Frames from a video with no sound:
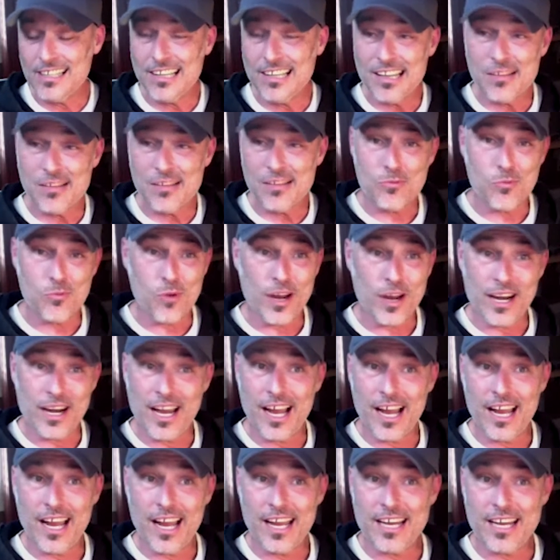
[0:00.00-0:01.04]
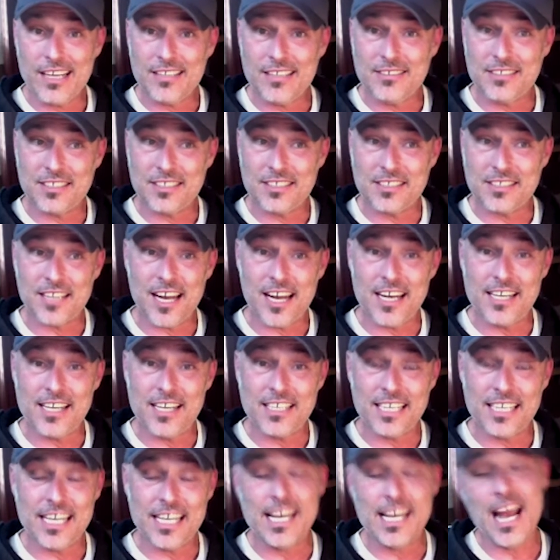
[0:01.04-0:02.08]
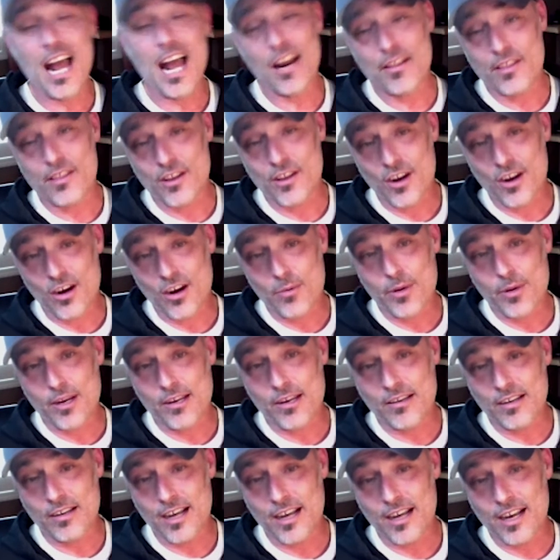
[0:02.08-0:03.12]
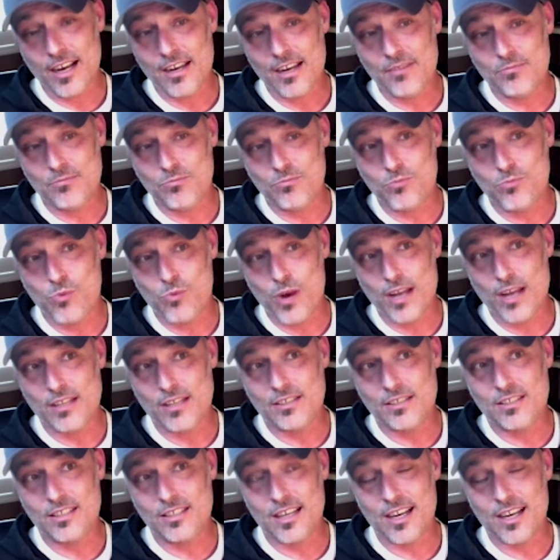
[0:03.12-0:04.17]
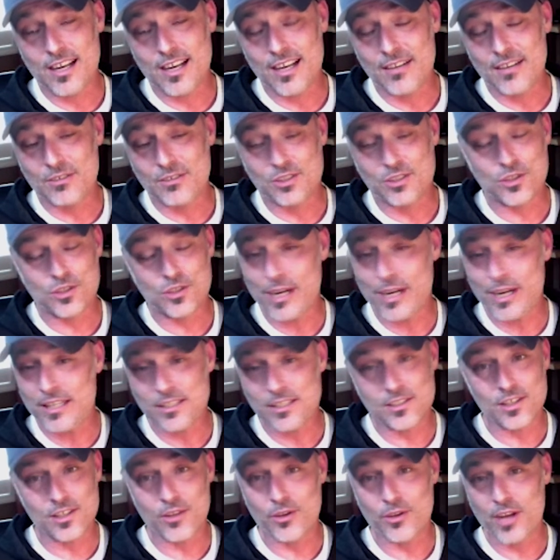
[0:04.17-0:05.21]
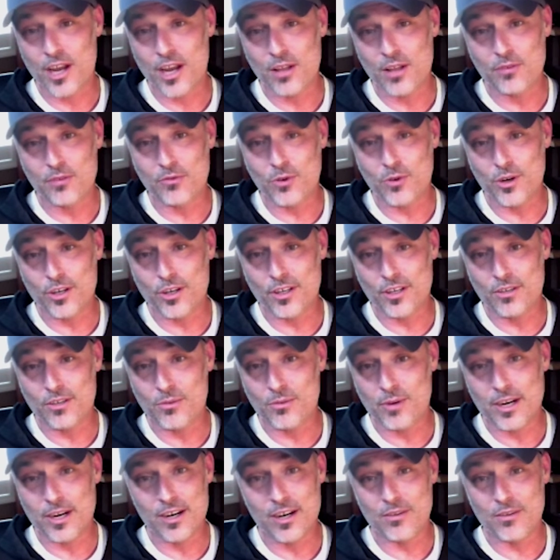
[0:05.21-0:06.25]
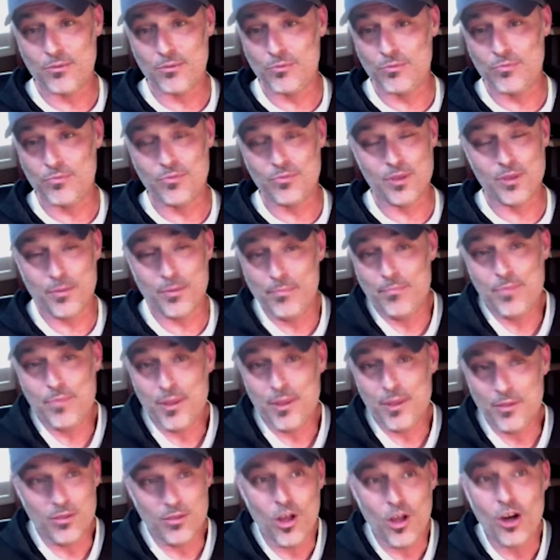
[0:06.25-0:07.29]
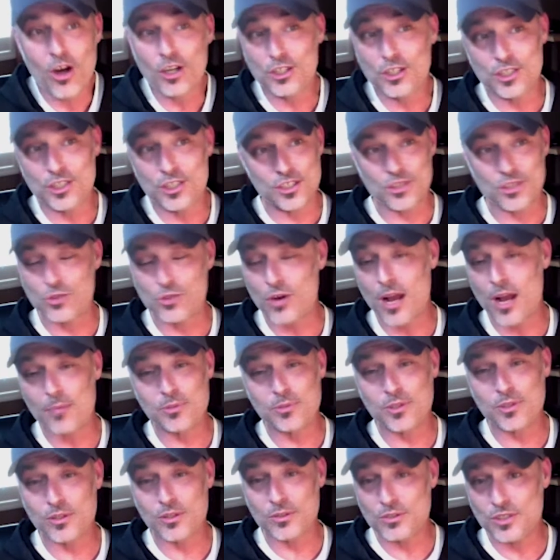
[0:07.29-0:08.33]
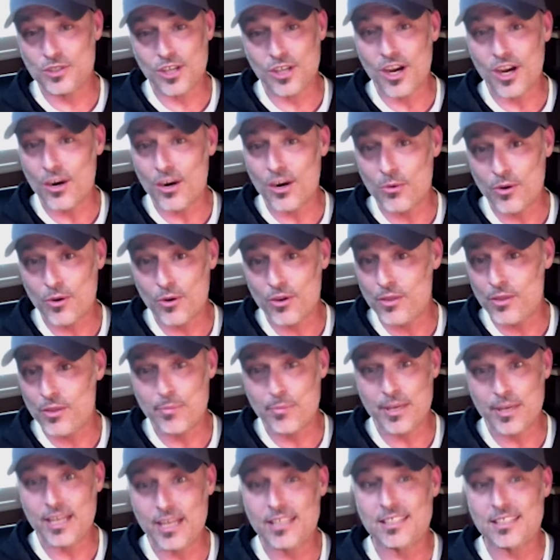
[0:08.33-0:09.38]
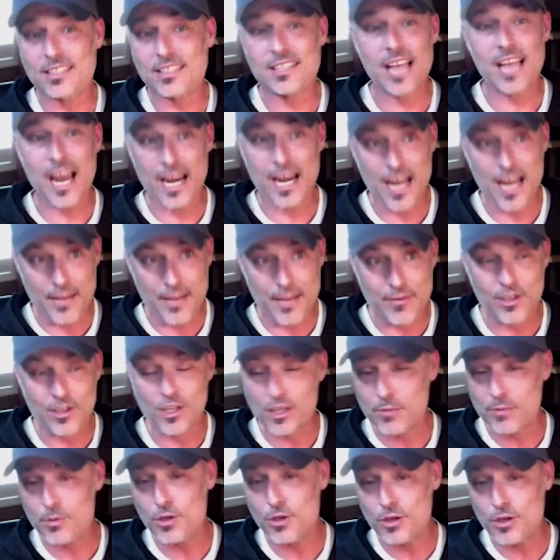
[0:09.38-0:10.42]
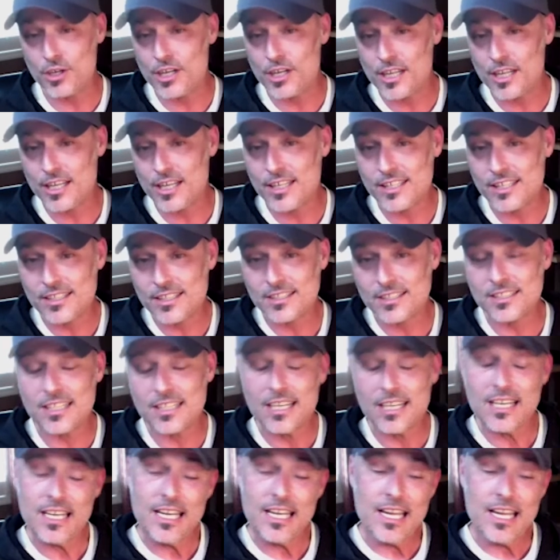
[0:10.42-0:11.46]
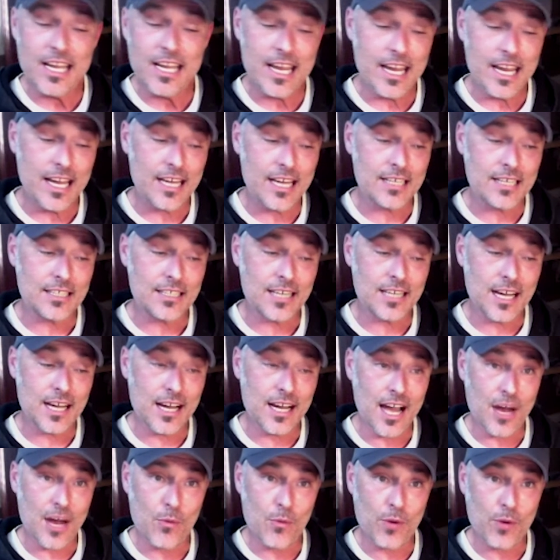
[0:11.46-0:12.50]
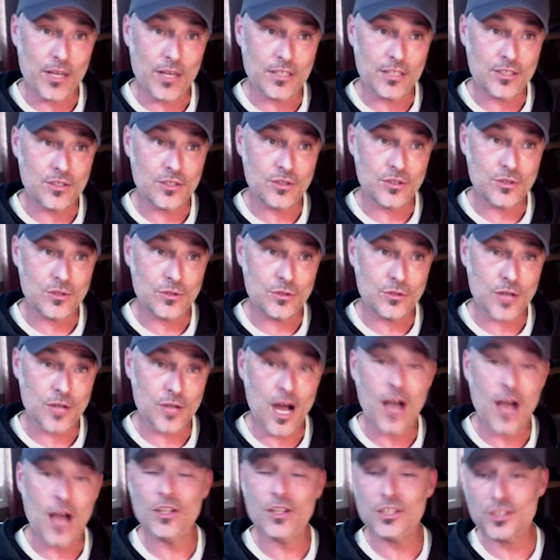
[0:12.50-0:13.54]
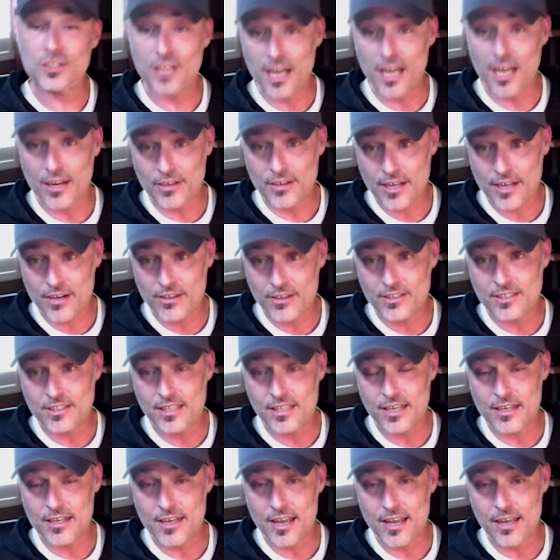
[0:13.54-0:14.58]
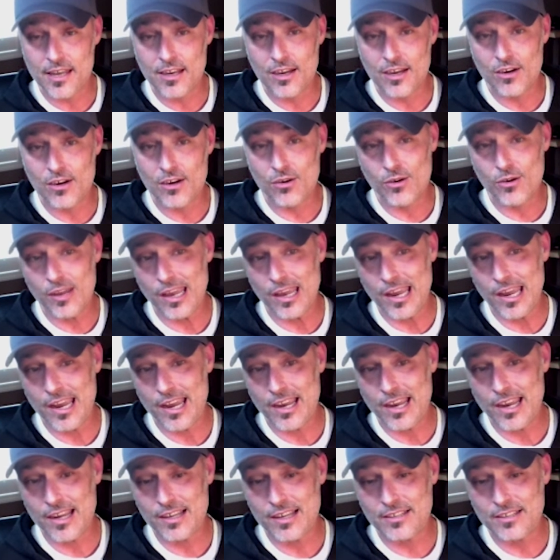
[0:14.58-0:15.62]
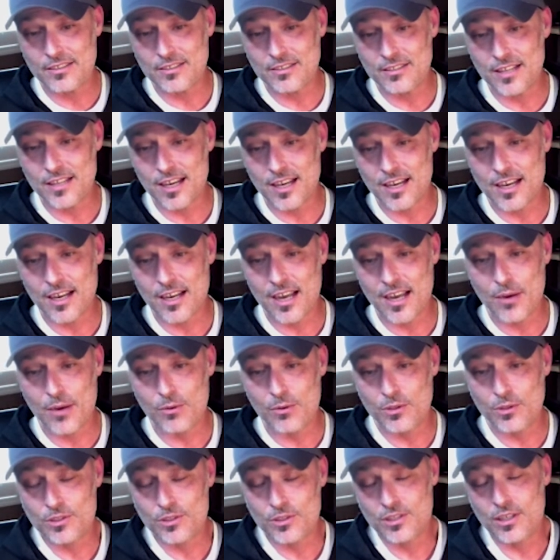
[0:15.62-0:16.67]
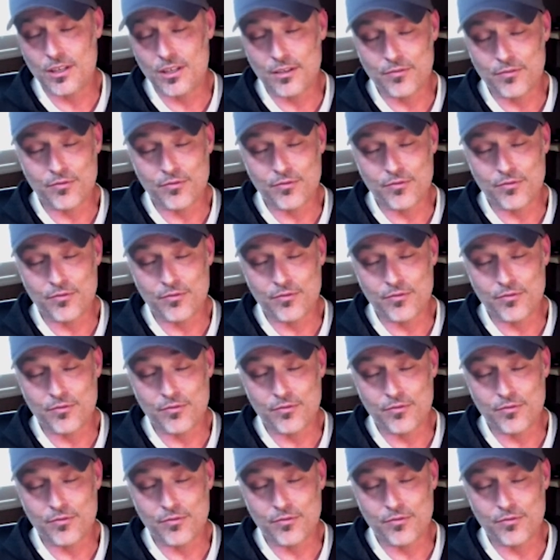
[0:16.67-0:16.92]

When I decided to get out of the Army, I went straight to Southern California, where the largest drop zones are, where the biggest skydiving community is. And I went to college down there in San Diego, and I was a